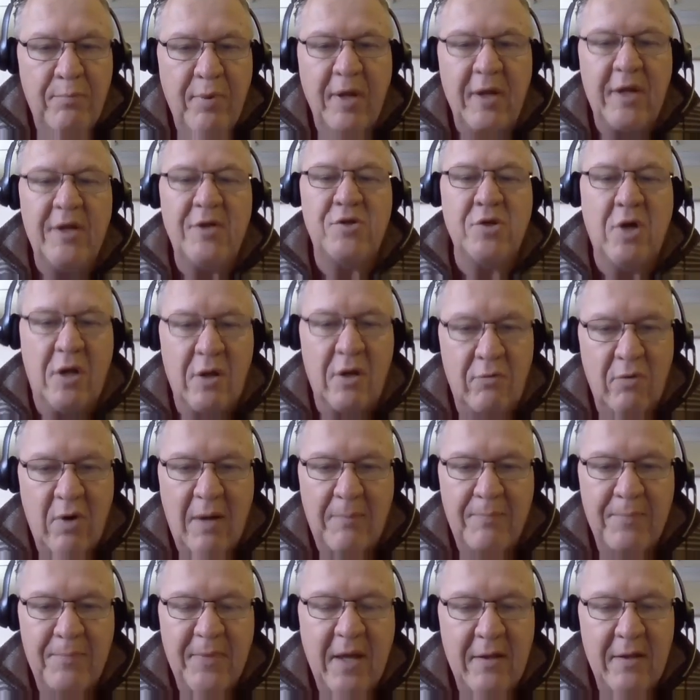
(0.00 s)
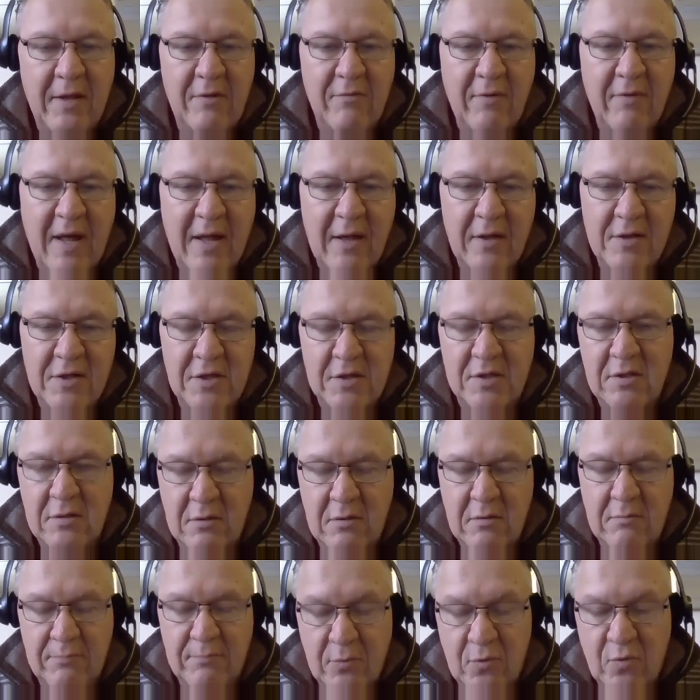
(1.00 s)
bring each other up. They'd rather just
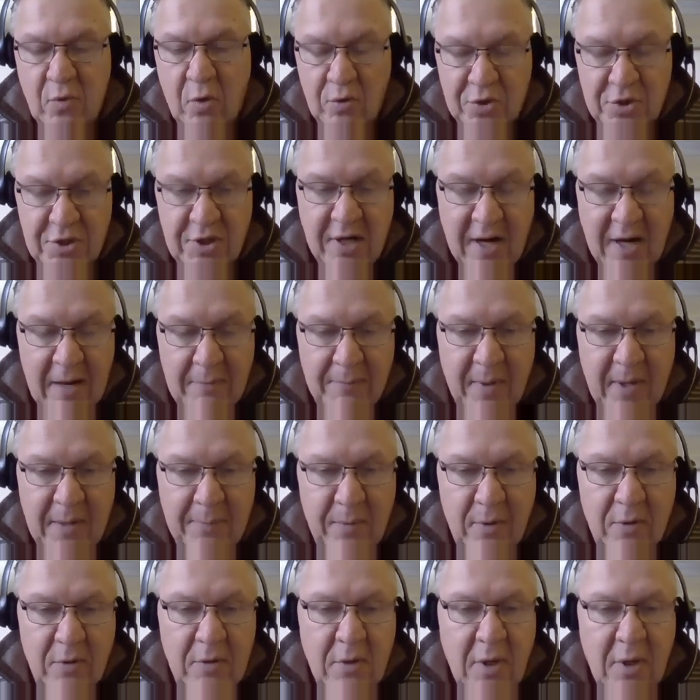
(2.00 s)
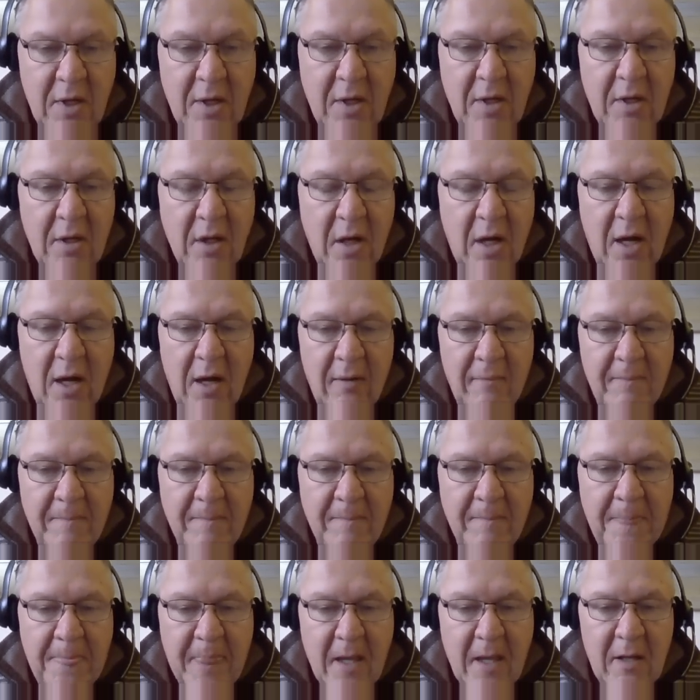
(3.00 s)
quote shit on people.
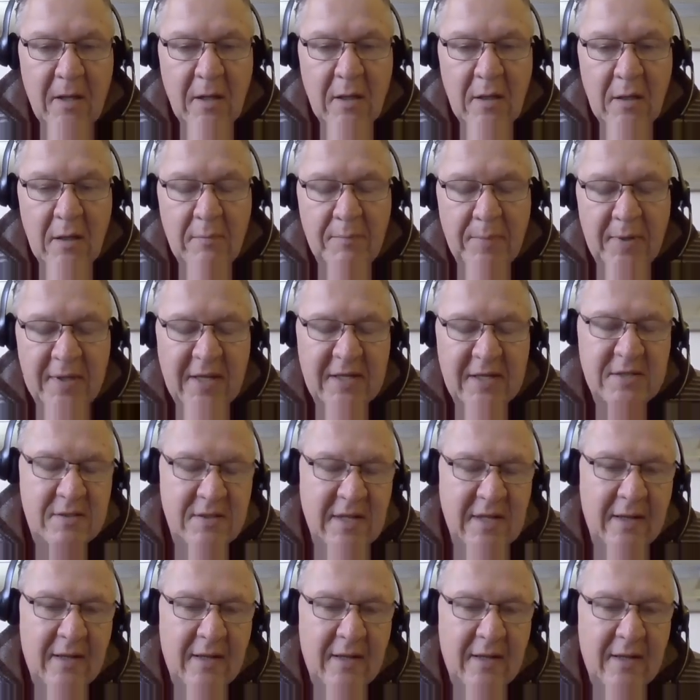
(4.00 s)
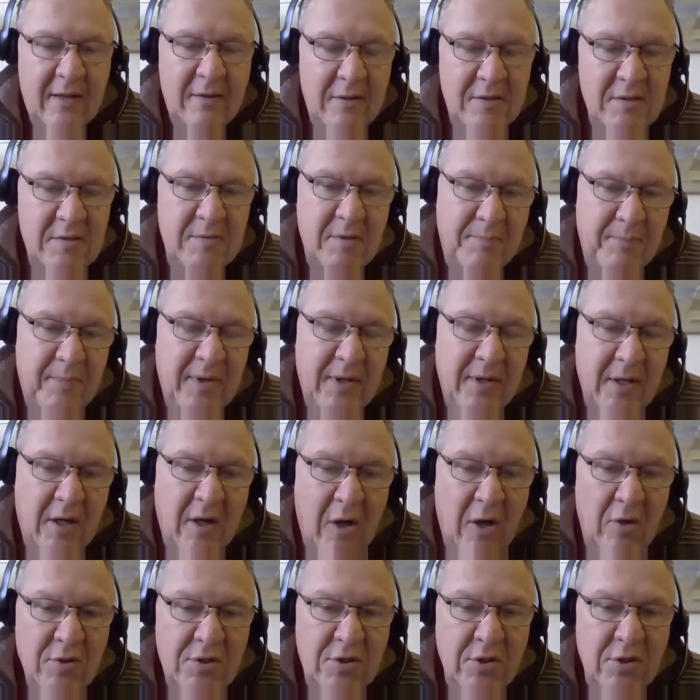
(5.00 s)
But that ends up being the
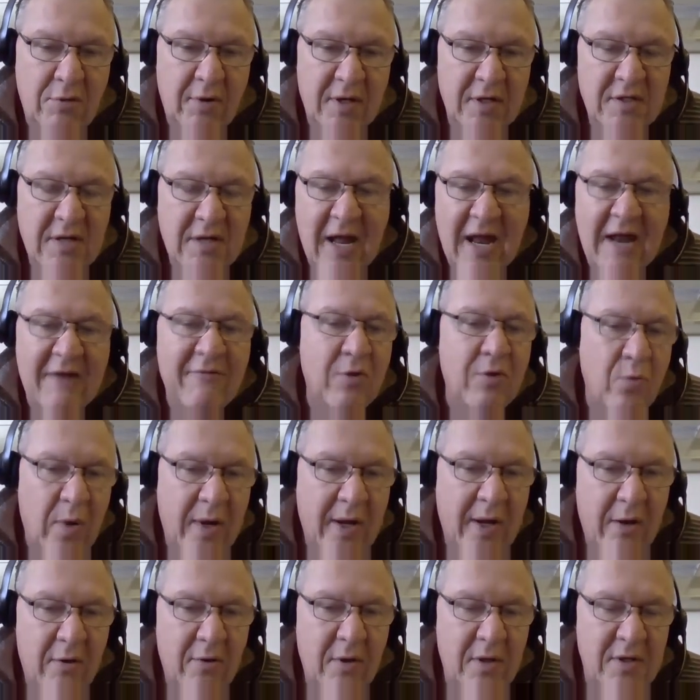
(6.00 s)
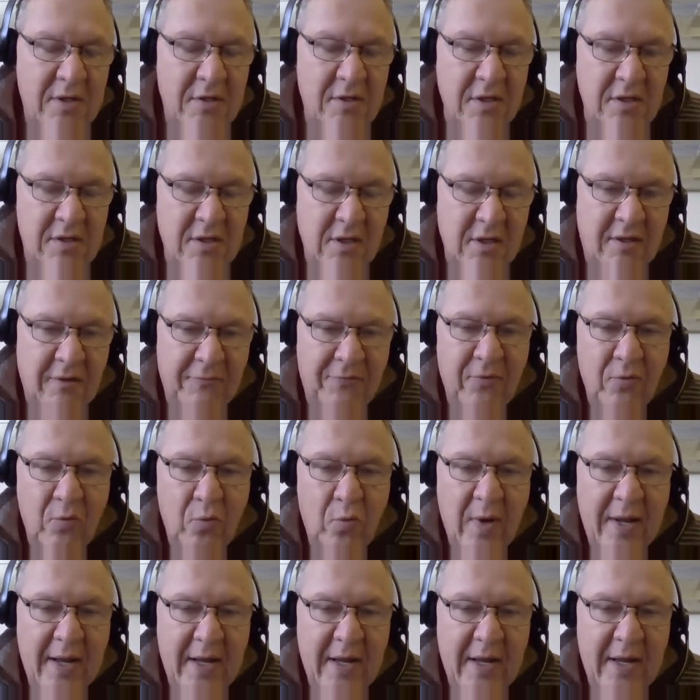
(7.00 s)
culture, and it's not everywhere. It's at different
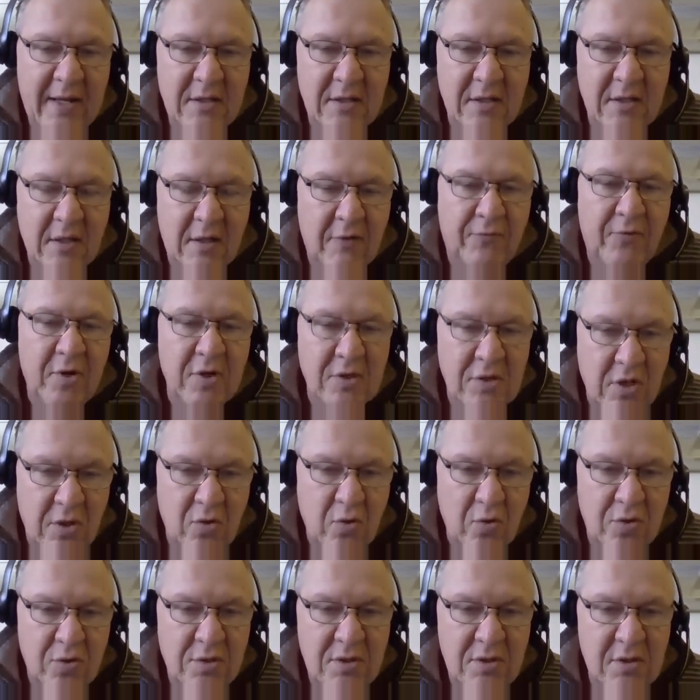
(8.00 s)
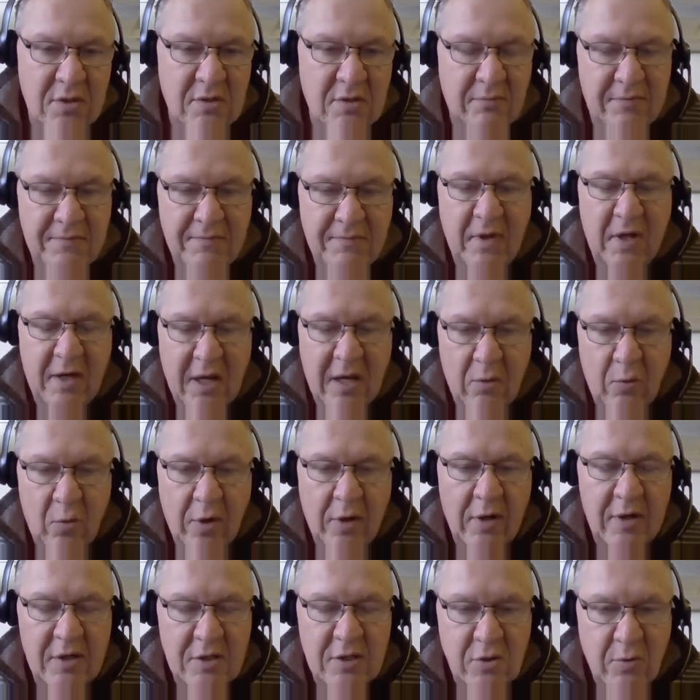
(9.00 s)
ways at different institutions. Again,
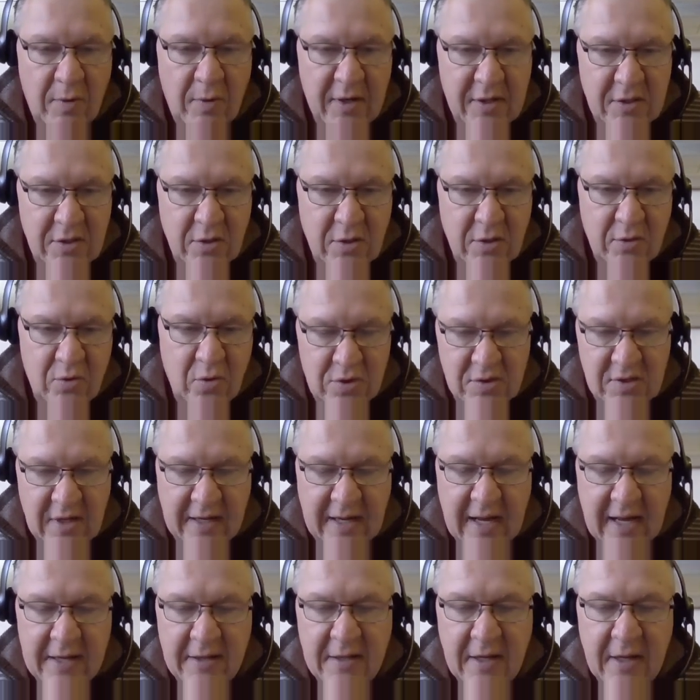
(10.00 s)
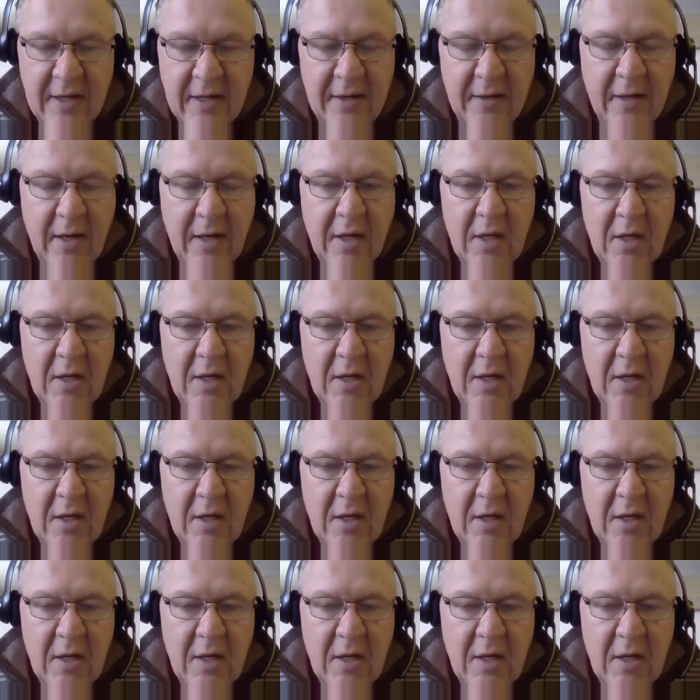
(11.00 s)
working at so many institutions like I did,